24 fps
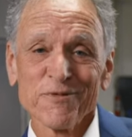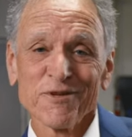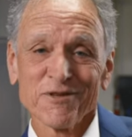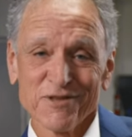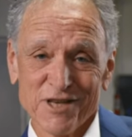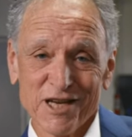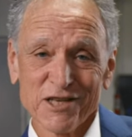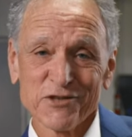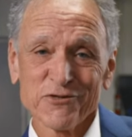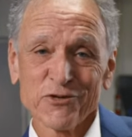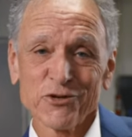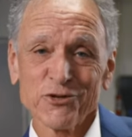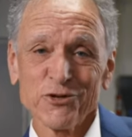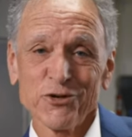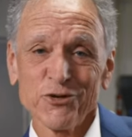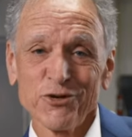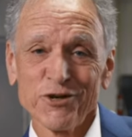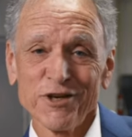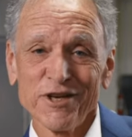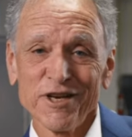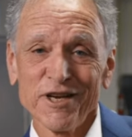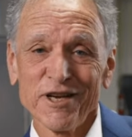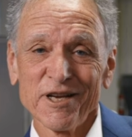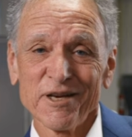Thanks for
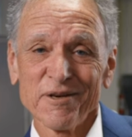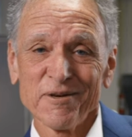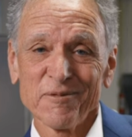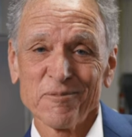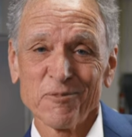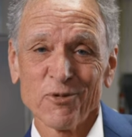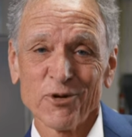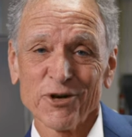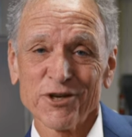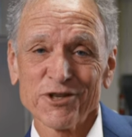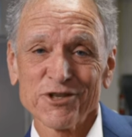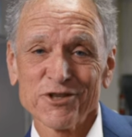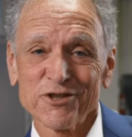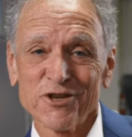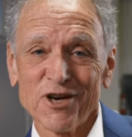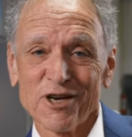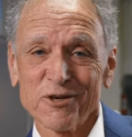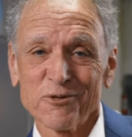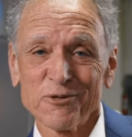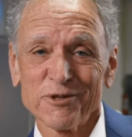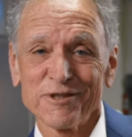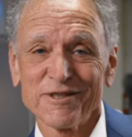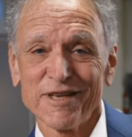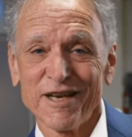tuning in. Mortgage
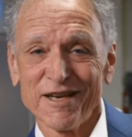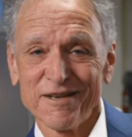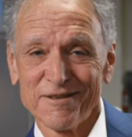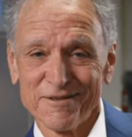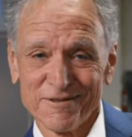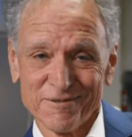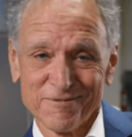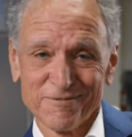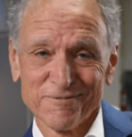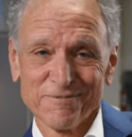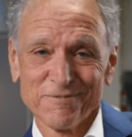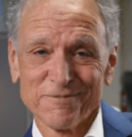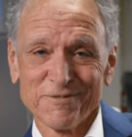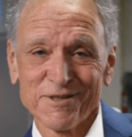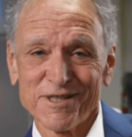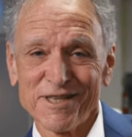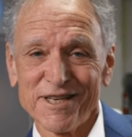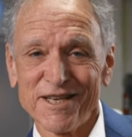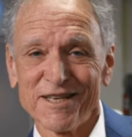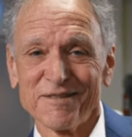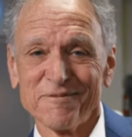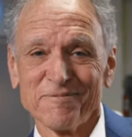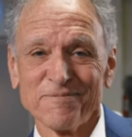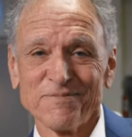Talk with Ted. See
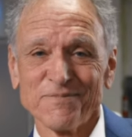ya.